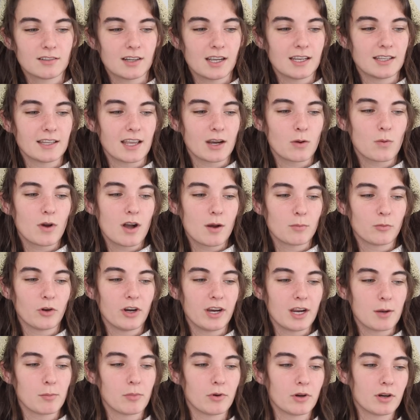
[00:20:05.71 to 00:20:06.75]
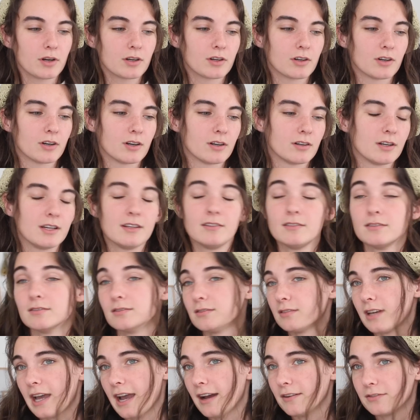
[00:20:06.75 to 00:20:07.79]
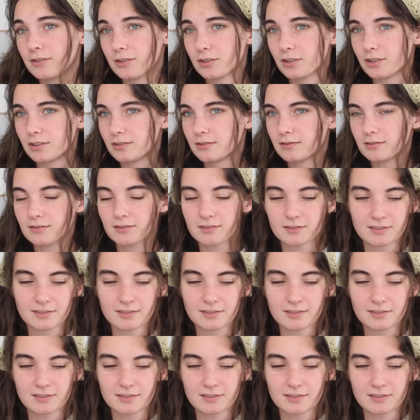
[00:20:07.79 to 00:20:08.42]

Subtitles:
And like while I'm reading a book or after